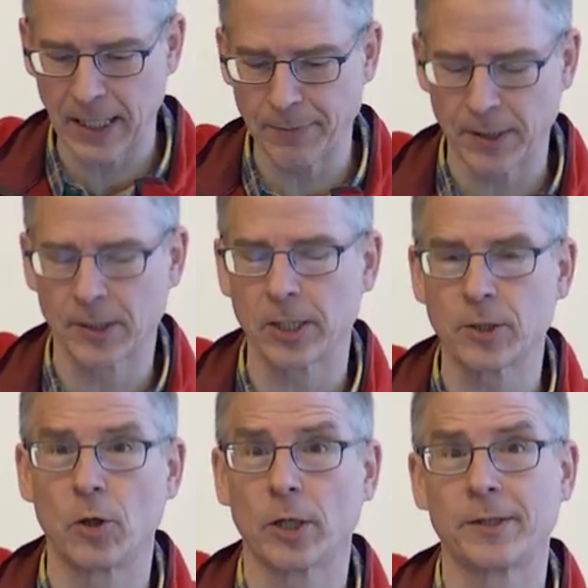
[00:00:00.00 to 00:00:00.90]
types is
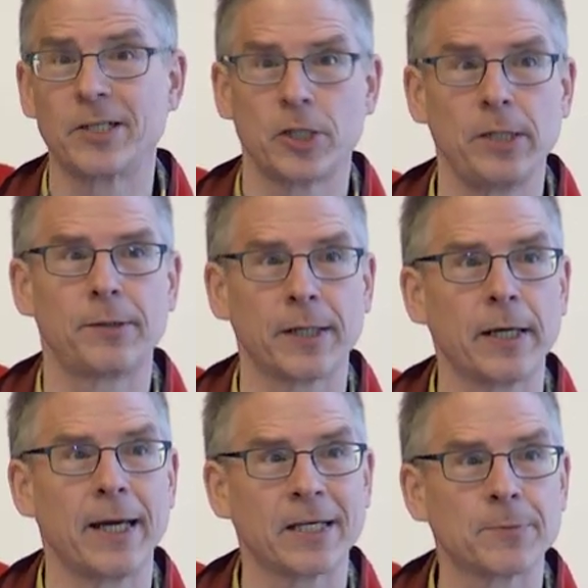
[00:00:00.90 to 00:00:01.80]
just to look at the genes that
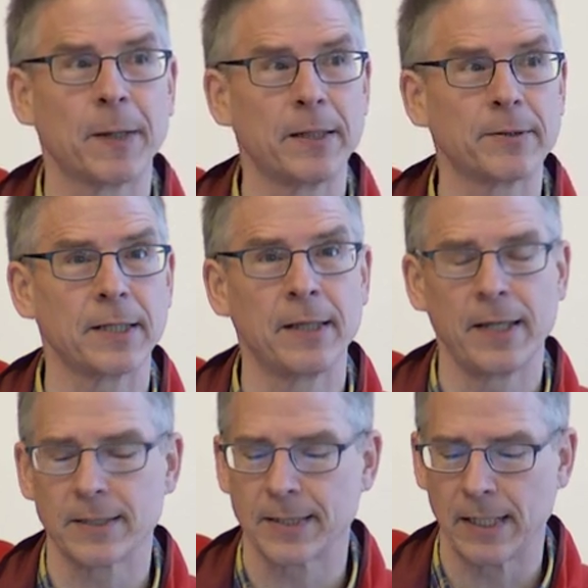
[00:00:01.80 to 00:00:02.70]
are expressed in
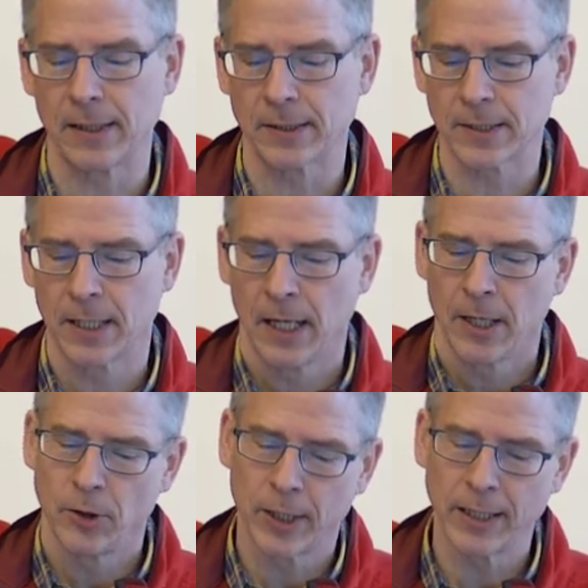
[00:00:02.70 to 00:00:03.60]
their cells.
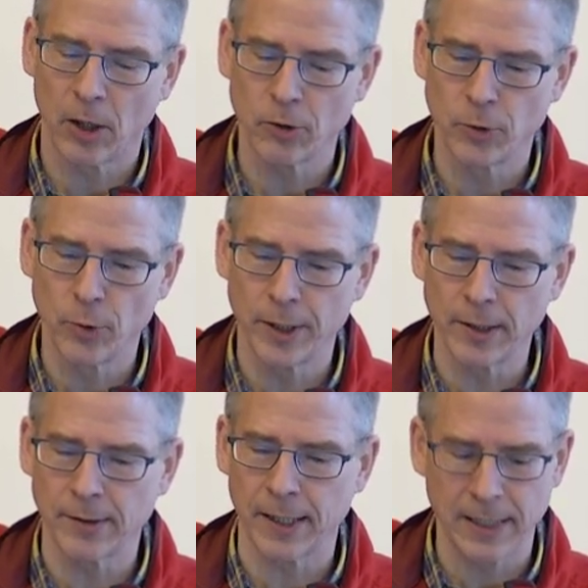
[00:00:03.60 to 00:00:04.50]
You can now do
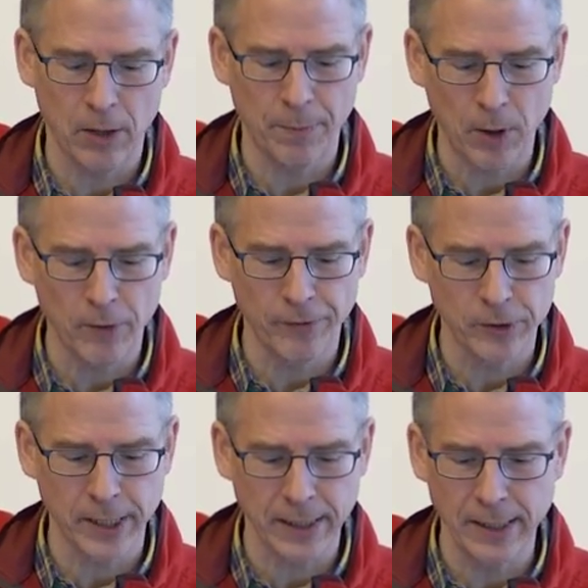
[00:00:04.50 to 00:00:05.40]
this. There are now powerful
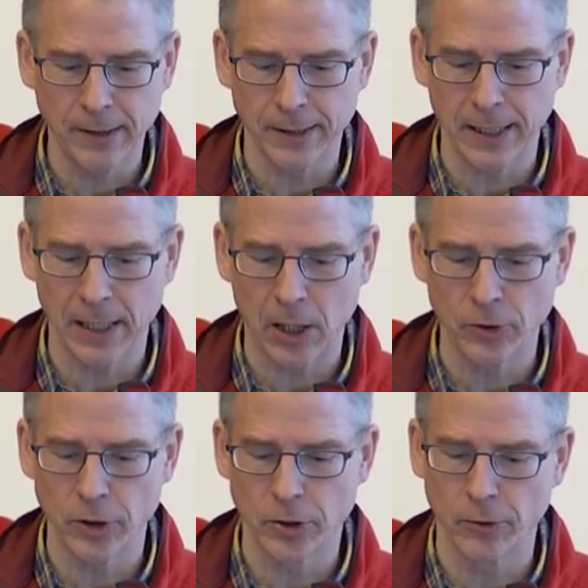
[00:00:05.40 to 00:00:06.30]
techniques that allow
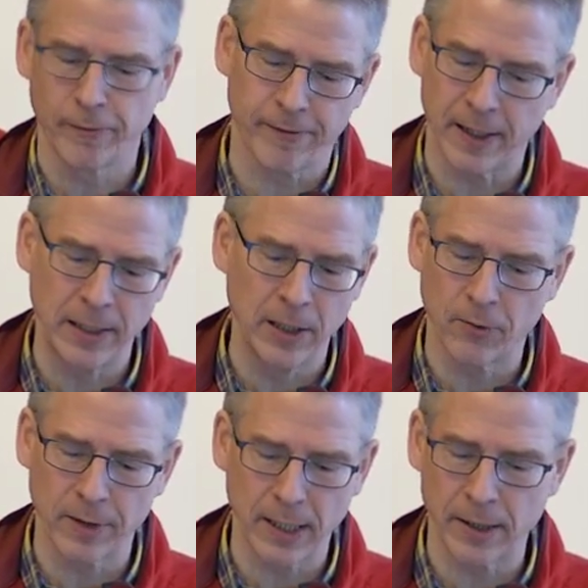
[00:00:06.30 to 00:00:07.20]
you to do, finally,
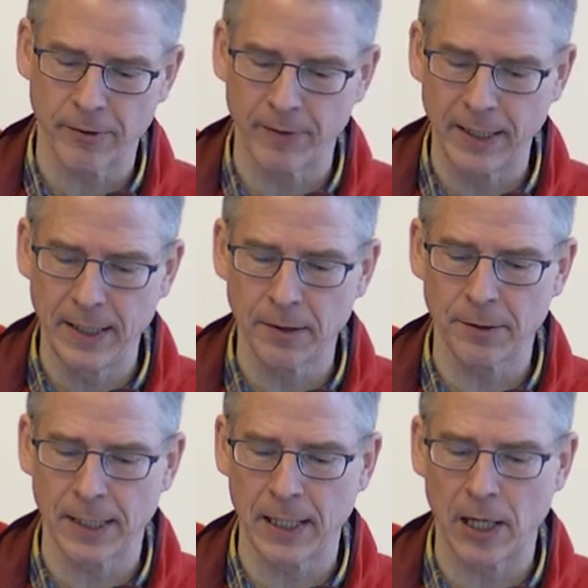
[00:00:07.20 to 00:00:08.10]
over the last three years,
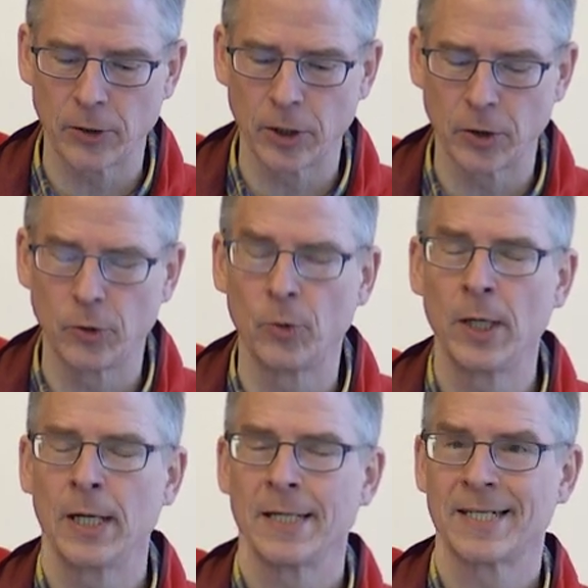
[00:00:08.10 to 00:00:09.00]
that allow you to do
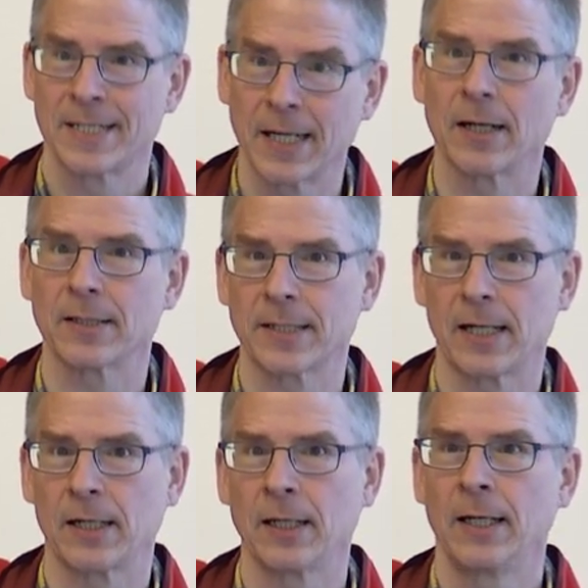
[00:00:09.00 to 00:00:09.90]
single
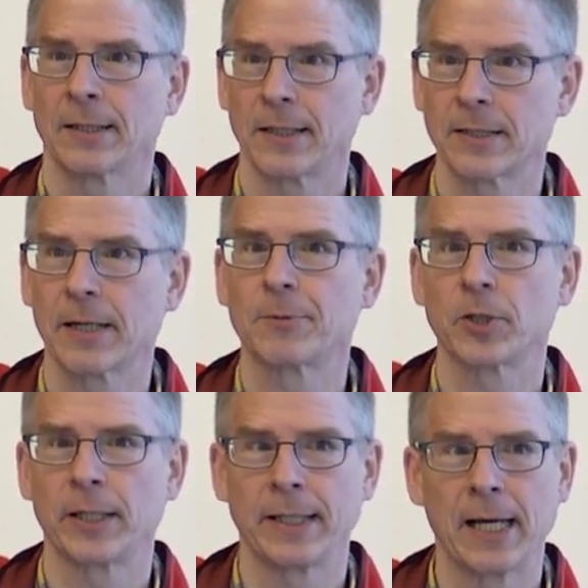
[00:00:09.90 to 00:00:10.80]
cell
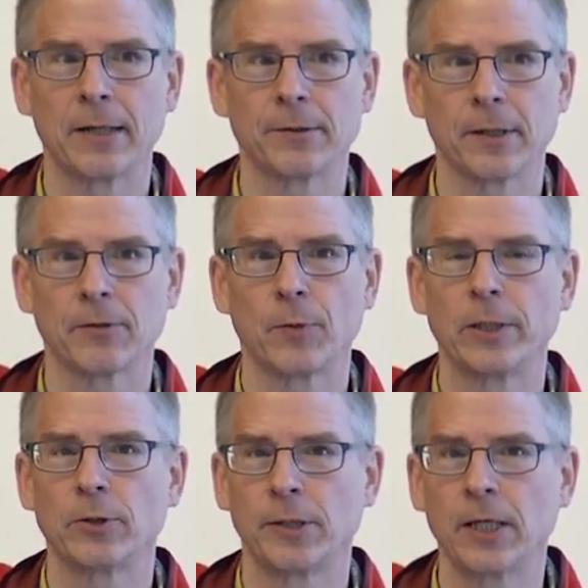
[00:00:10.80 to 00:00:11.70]
transcription analysis, where
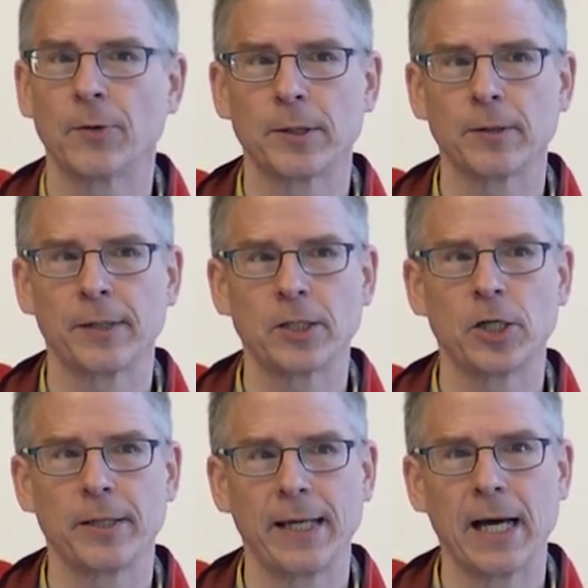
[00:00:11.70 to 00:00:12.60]
you sequence
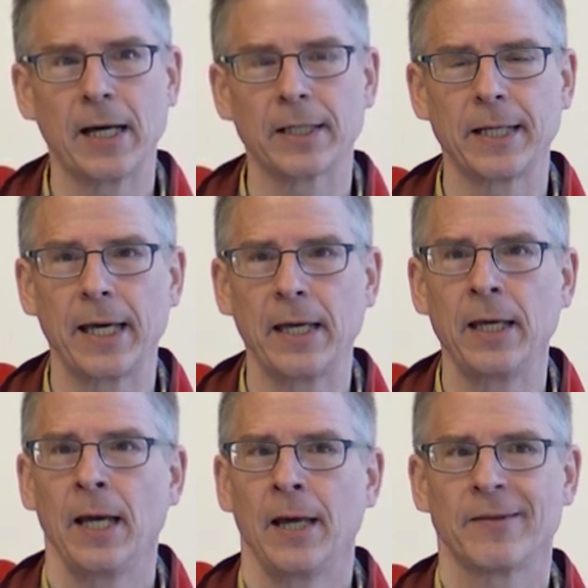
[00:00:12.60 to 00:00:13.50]
essentially the
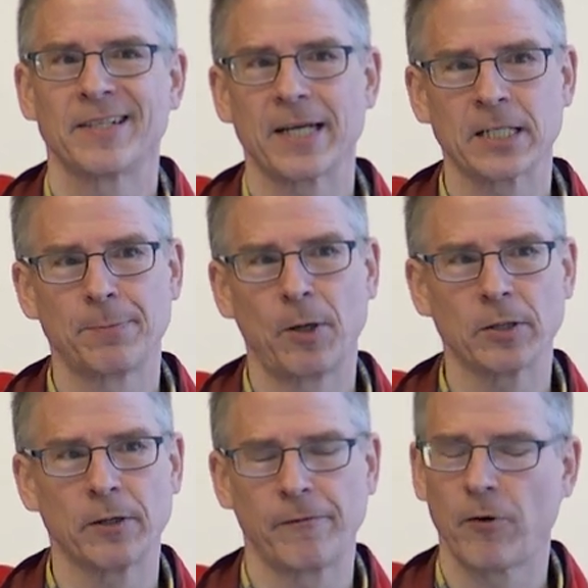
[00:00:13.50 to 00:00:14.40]
RNA that's
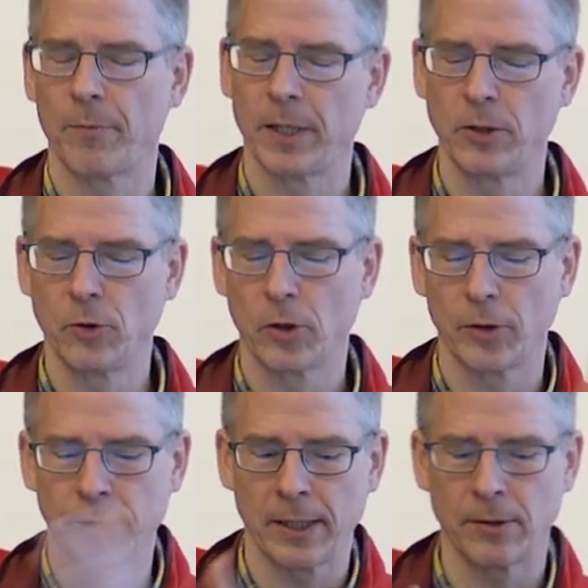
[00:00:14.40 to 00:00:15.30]
exported from the
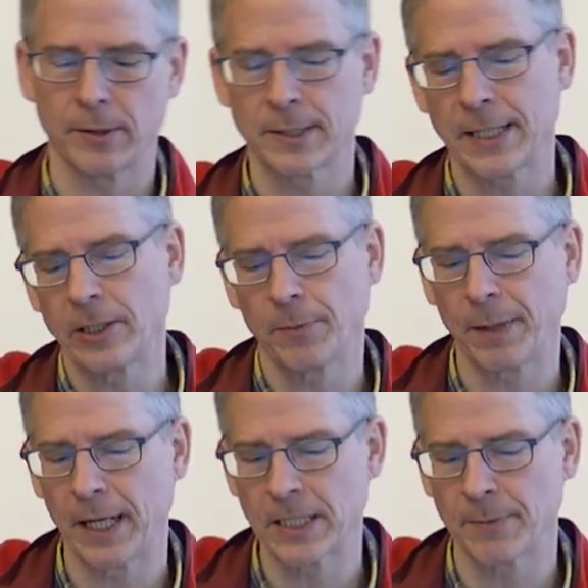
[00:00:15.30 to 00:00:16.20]
nucleus into the
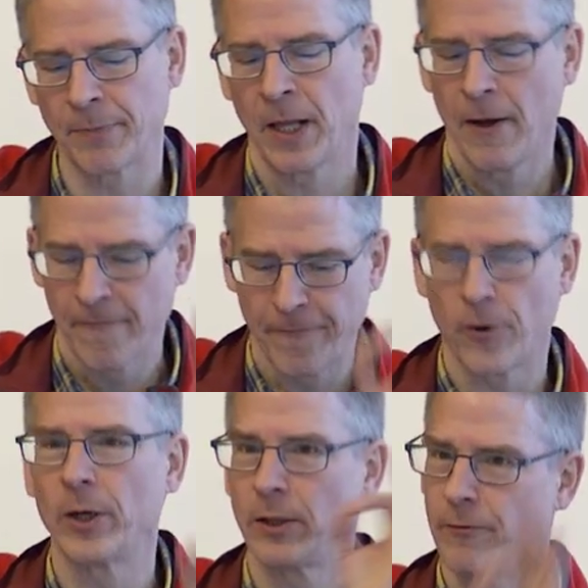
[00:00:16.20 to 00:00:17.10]
cytoplasm
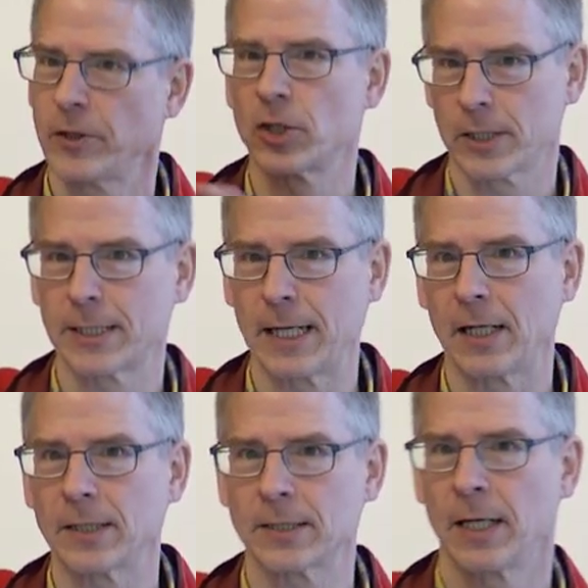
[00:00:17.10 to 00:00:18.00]
for individual
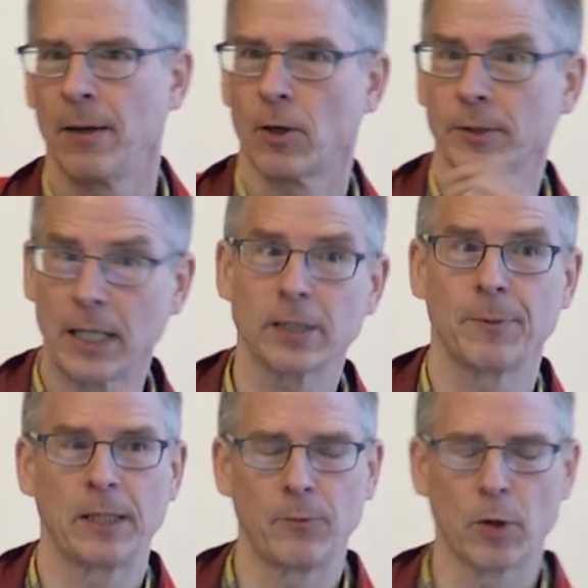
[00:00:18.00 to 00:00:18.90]
cells. Because
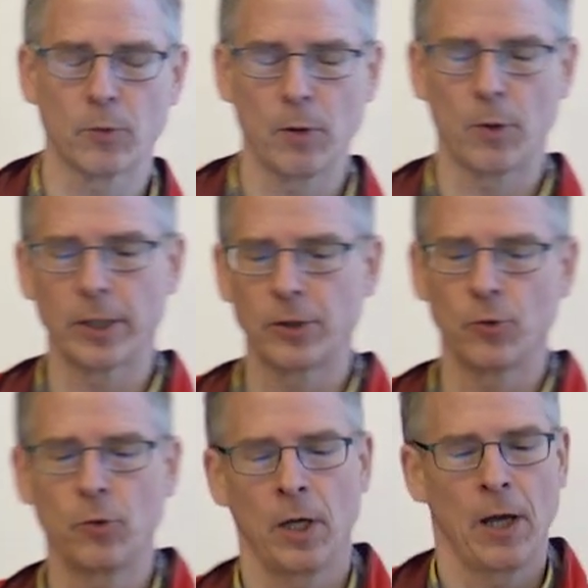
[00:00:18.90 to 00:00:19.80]
ultimately, what we want to
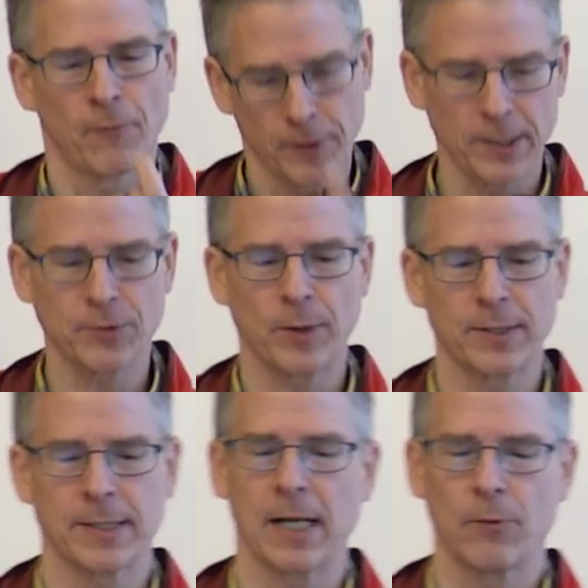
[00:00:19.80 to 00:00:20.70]
do for this
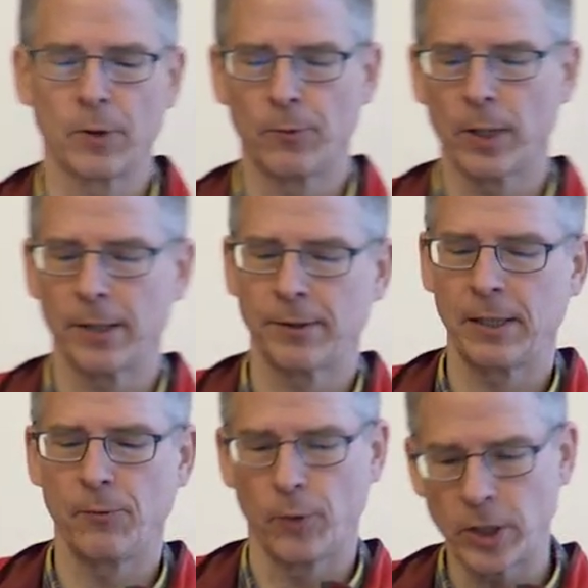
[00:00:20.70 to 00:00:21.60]
one cell, we want to
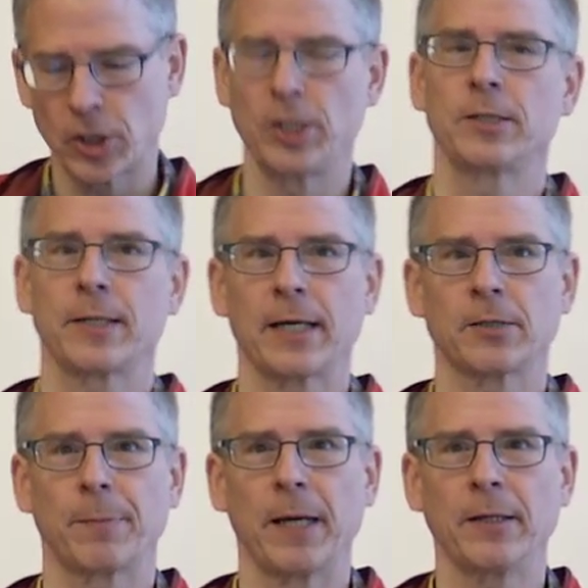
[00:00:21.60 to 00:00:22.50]
see which genes are
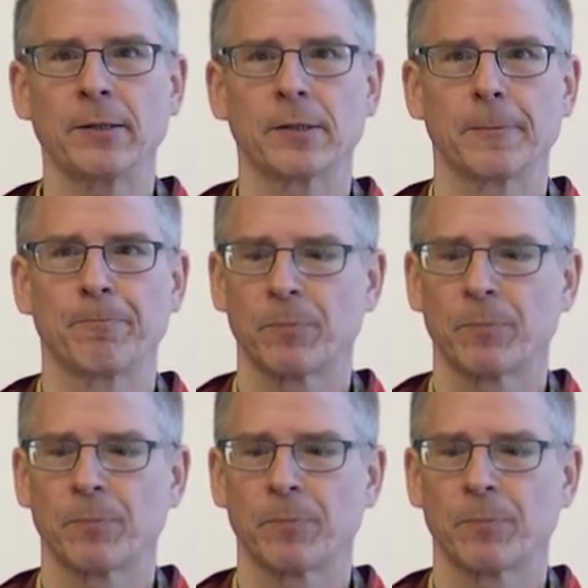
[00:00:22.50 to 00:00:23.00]
expressed